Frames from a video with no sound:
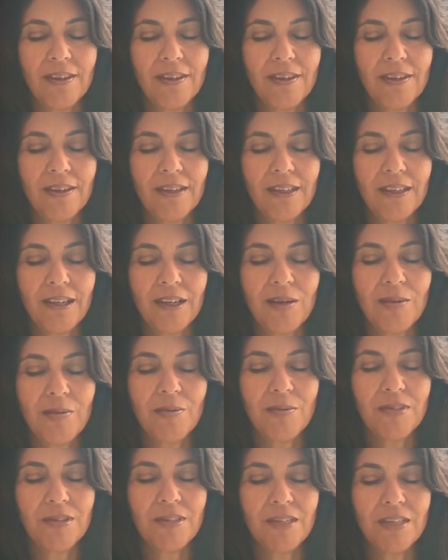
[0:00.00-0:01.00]
that
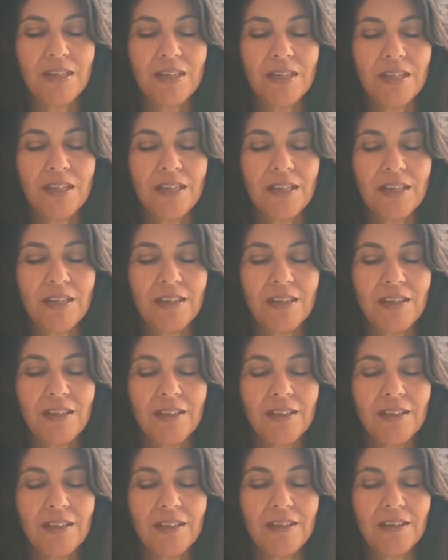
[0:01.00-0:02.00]
comes in
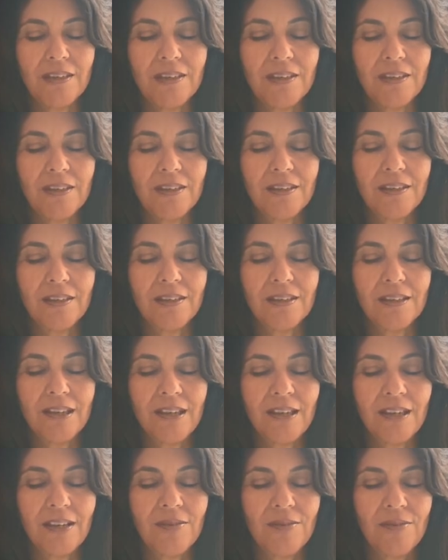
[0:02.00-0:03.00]

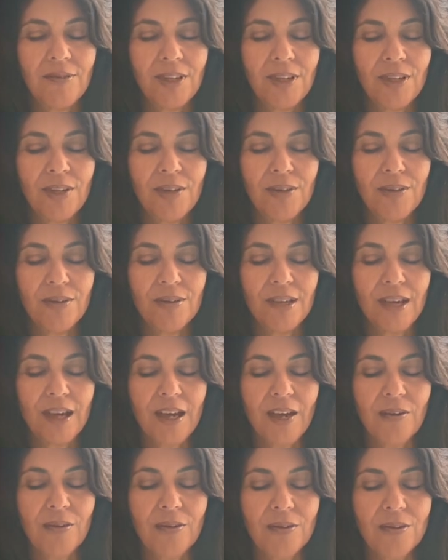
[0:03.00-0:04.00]
and flows
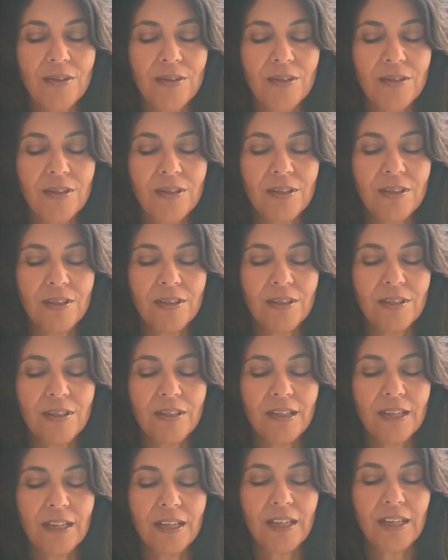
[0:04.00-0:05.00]
out,
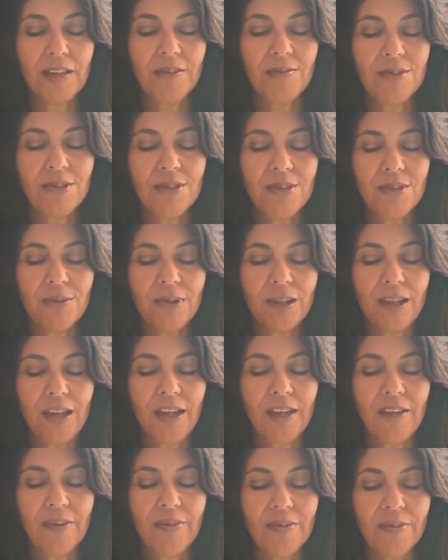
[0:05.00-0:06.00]
that gives you
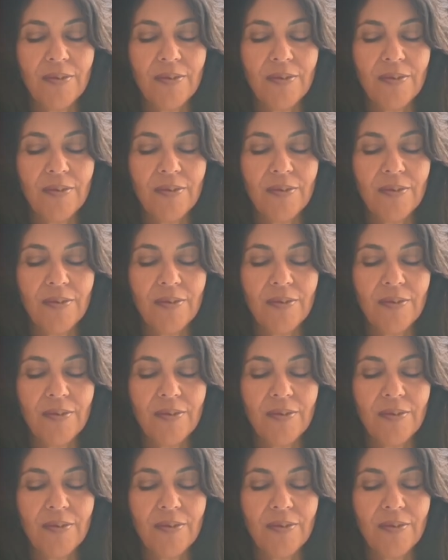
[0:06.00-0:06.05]
life.